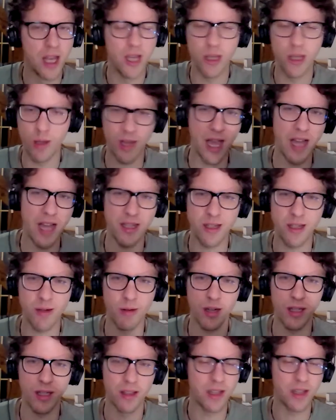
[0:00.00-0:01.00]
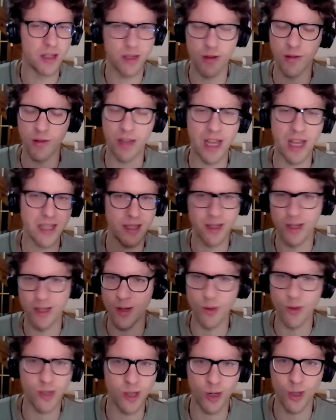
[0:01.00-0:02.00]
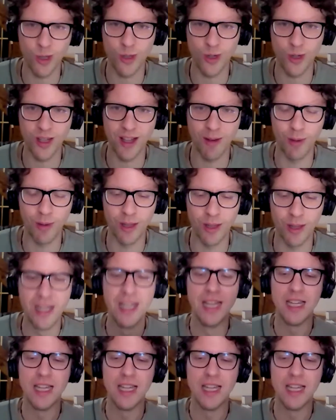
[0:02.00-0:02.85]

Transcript: You can't sort it. There's no glasses, there's no surgery that will